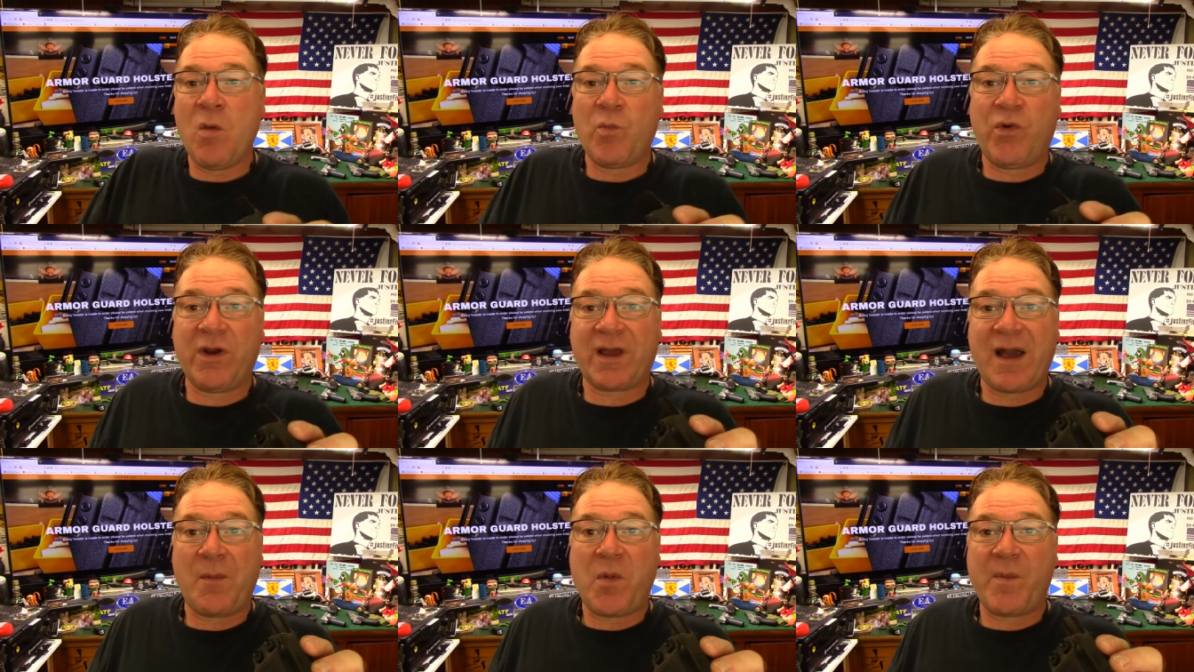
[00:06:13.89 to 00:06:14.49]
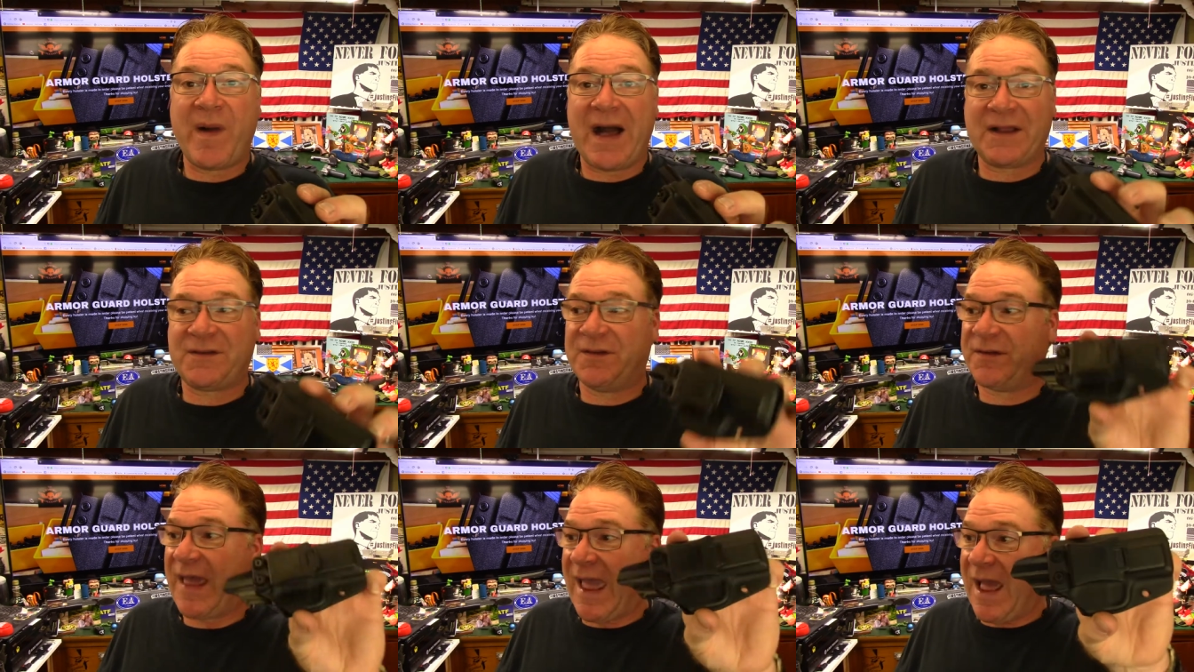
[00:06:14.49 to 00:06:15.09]
put a couple
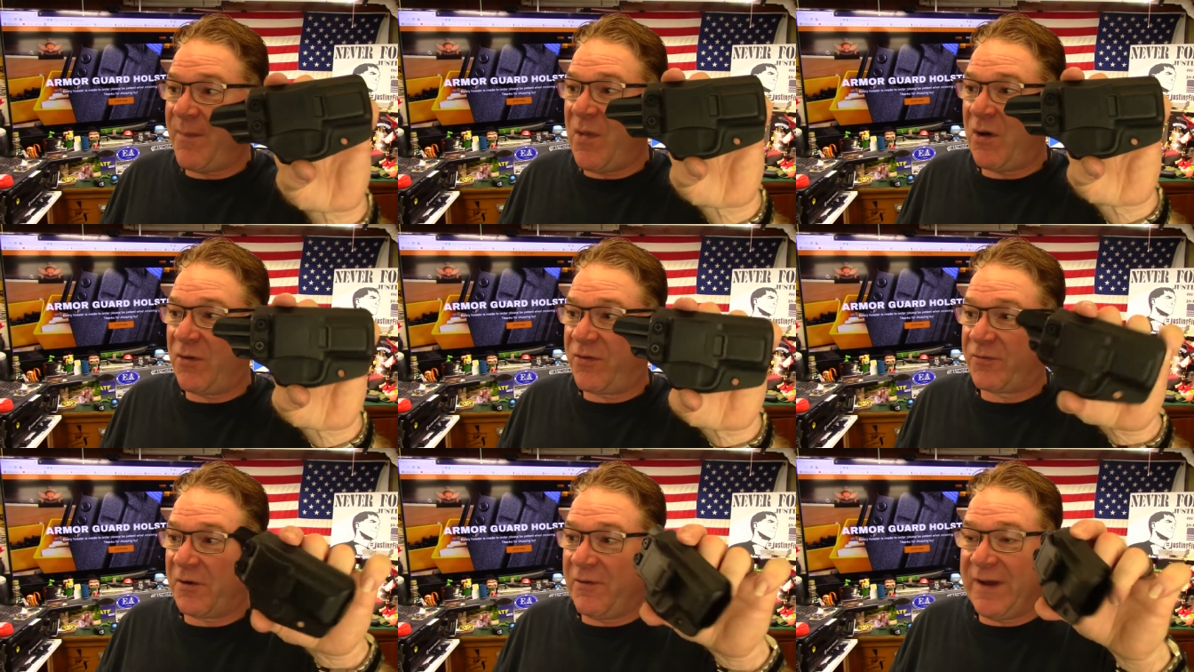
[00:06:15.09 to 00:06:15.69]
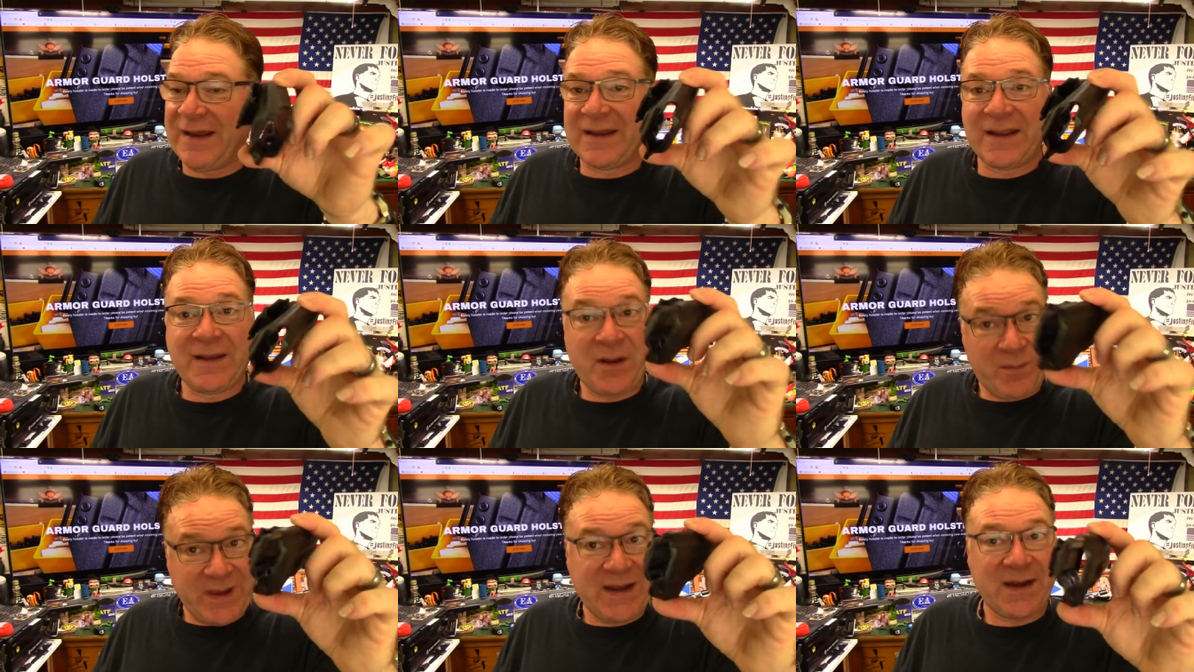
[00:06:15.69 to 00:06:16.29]
boxes of ammo through it
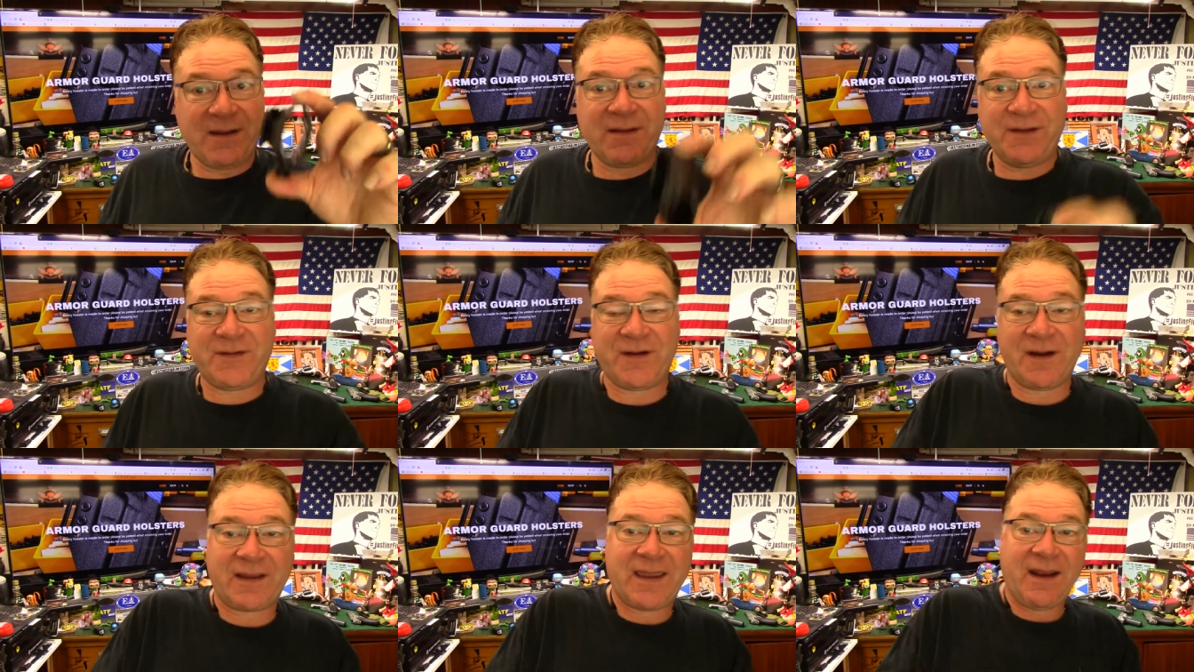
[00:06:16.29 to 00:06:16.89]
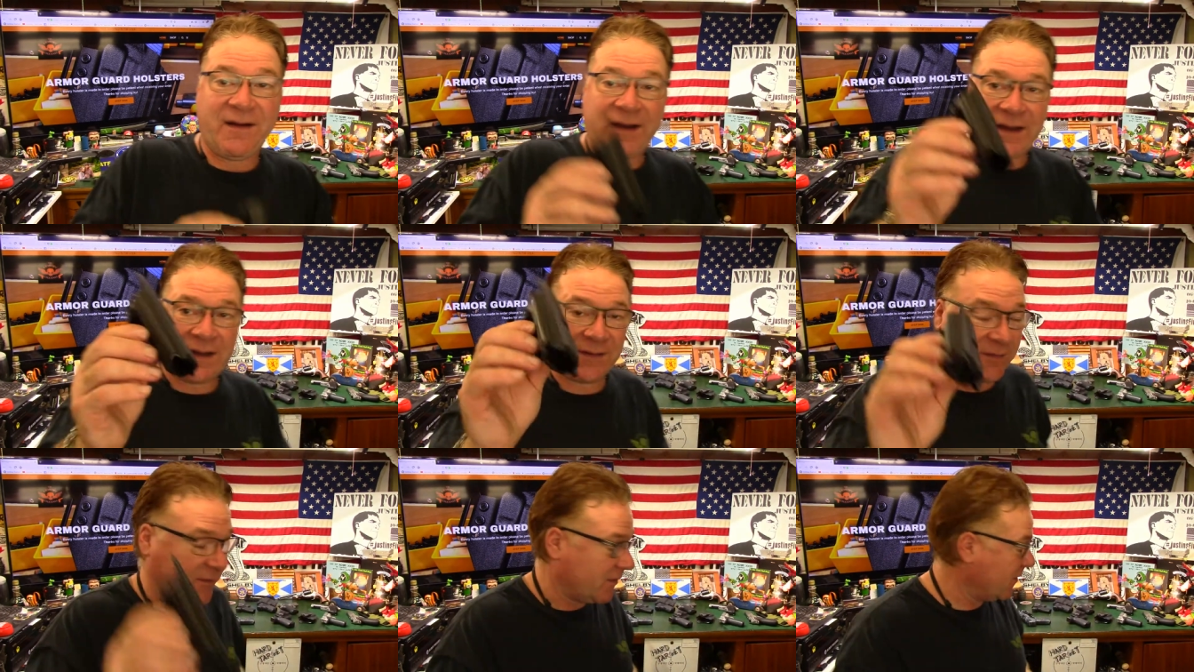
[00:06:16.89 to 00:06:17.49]
and immediately start carrying
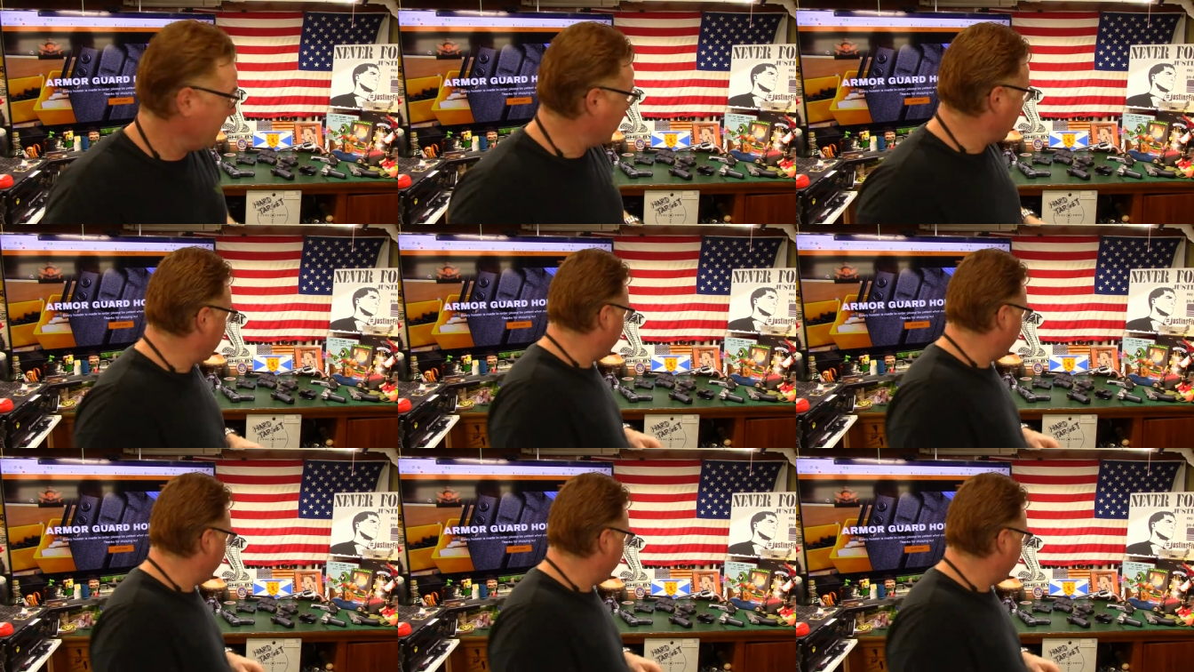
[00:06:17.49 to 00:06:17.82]
it so